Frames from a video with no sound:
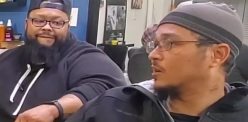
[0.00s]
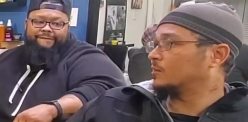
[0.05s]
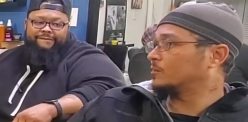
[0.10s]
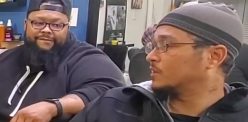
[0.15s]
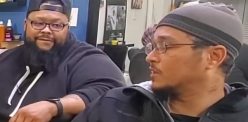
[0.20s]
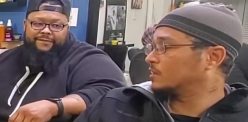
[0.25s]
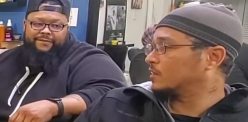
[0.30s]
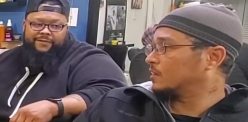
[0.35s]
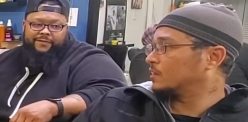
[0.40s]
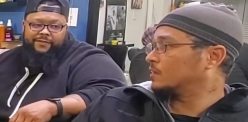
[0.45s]
Speaker 1: tell
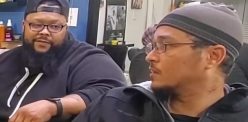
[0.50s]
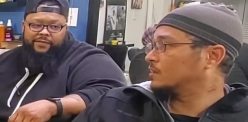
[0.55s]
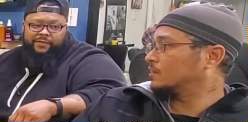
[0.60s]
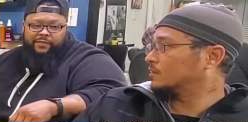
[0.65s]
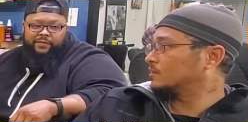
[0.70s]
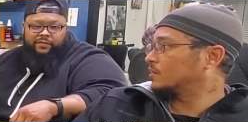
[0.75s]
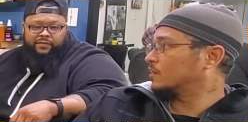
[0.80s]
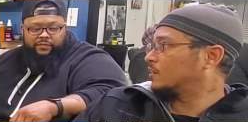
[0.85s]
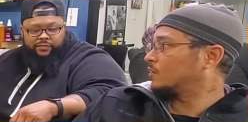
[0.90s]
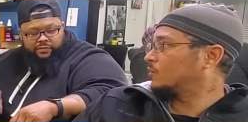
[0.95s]
me nothing
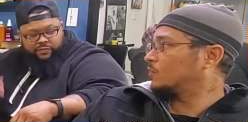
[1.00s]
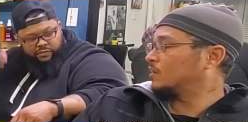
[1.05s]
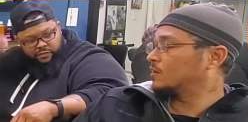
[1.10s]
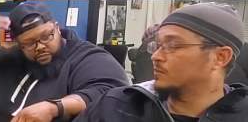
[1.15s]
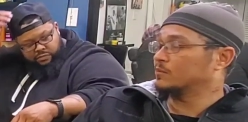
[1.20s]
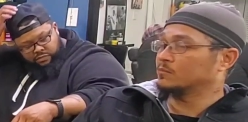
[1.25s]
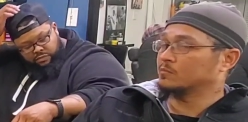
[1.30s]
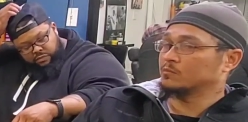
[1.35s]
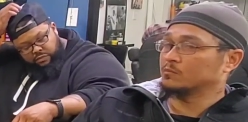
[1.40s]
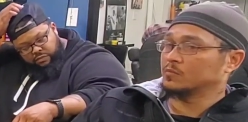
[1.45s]
because they don't
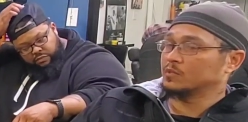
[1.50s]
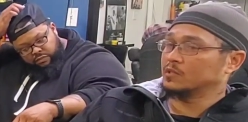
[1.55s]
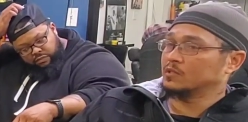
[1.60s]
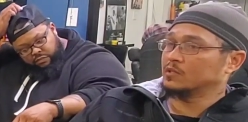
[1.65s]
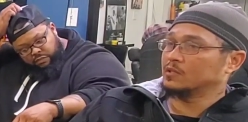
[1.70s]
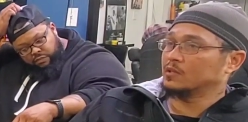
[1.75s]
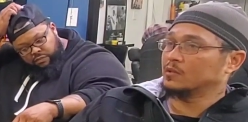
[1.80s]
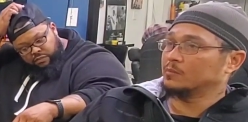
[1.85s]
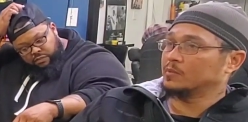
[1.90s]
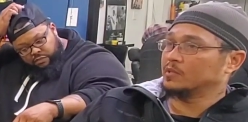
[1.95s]
want me
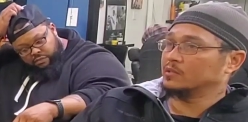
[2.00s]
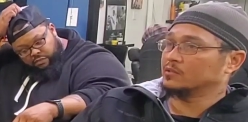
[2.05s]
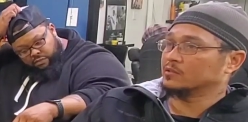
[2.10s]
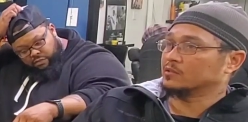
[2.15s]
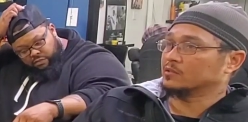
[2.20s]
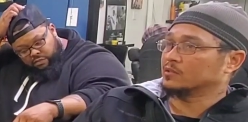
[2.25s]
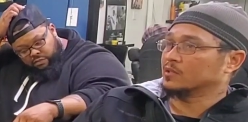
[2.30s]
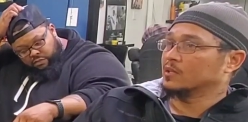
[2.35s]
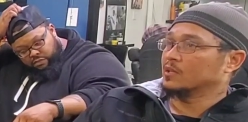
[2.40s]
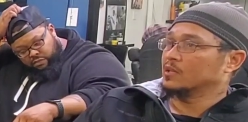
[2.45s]
in their
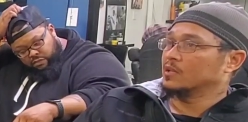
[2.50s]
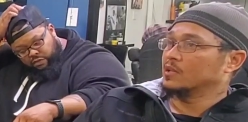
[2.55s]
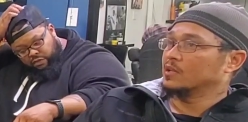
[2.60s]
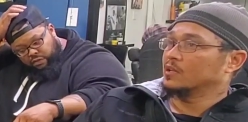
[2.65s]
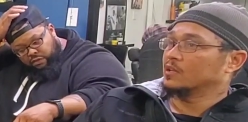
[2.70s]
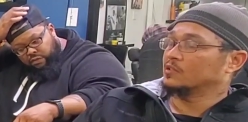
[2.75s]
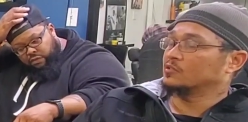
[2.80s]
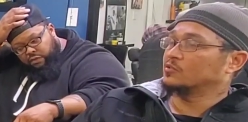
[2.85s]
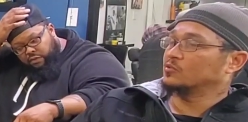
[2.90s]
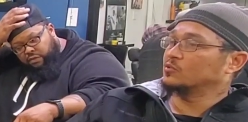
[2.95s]
business.
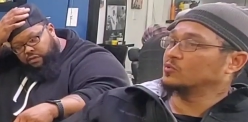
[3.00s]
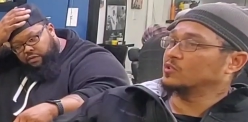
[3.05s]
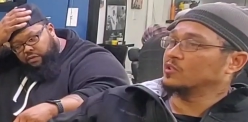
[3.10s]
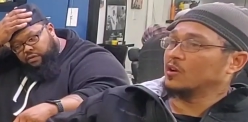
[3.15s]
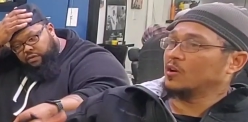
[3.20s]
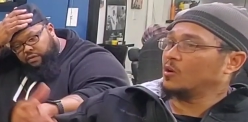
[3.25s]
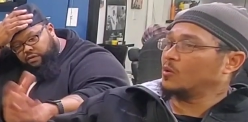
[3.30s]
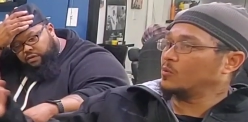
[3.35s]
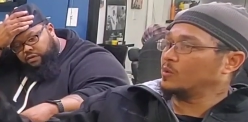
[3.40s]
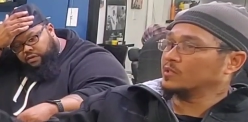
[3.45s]
It's
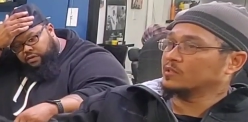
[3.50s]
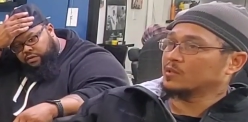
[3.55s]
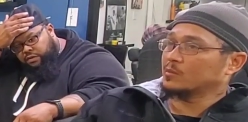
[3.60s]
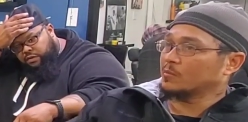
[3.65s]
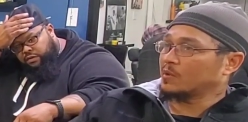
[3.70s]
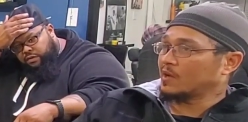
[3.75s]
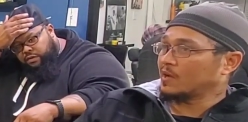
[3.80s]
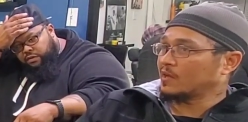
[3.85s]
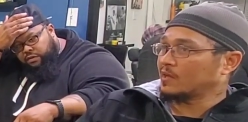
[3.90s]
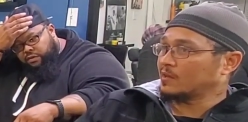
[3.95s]
usually always
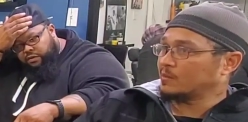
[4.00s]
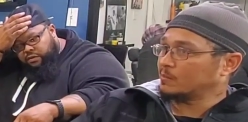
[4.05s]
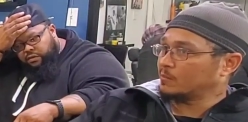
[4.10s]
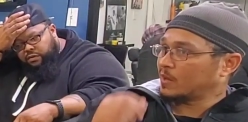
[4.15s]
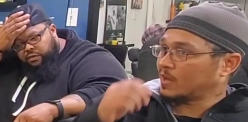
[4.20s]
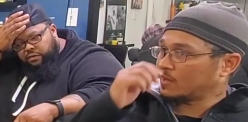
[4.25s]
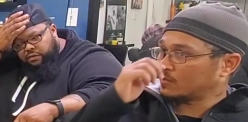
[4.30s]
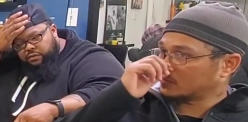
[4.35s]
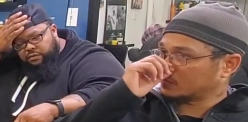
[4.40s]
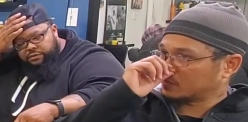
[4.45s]
somebody
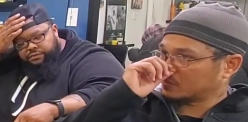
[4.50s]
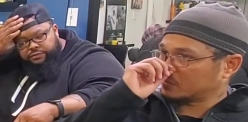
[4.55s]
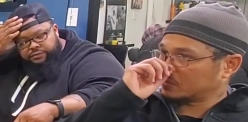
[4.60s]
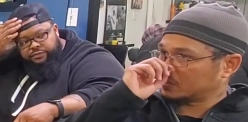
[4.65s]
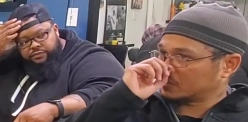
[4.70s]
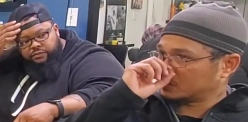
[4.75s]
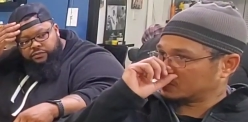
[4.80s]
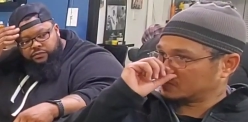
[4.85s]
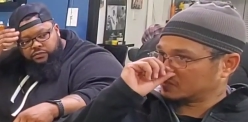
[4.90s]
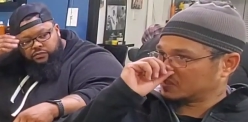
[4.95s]
inbox from
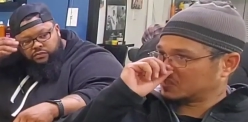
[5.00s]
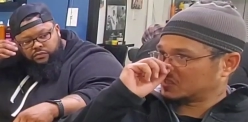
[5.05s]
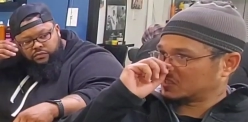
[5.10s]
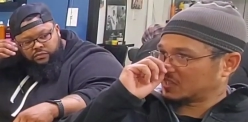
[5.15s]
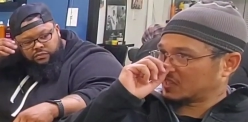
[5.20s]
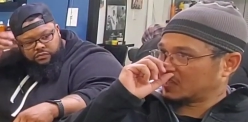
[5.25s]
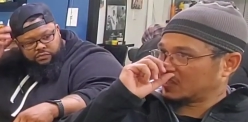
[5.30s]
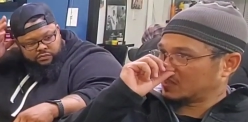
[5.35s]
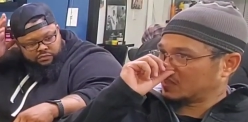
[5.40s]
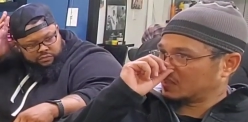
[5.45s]
a different
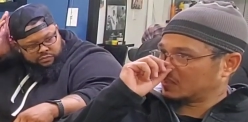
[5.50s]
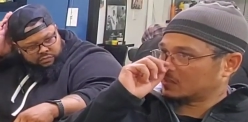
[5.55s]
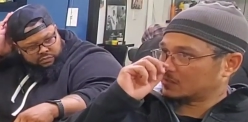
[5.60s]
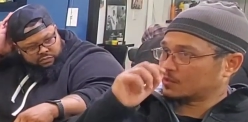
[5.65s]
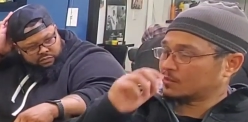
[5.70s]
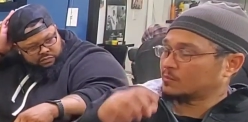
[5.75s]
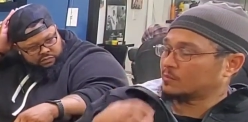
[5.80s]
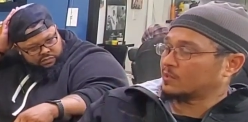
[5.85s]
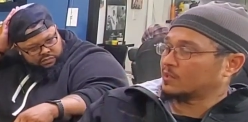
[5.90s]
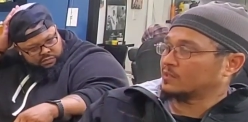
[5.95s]
state or
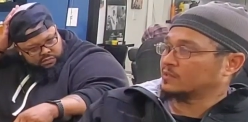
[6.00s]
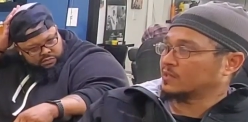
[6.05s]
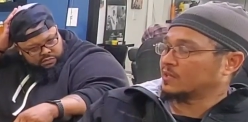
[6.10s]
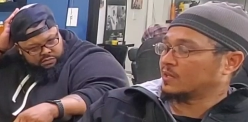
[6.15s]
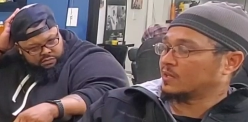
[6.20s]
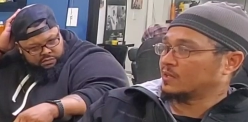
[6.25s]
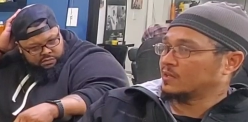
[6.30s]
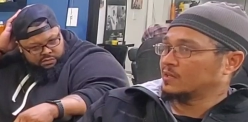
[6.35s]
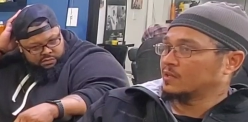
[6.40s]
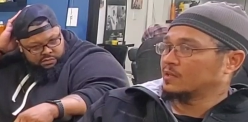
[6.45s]
something like
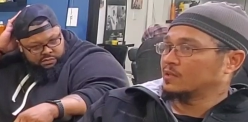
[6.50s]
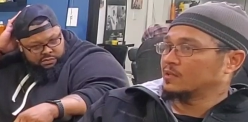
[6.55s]
that.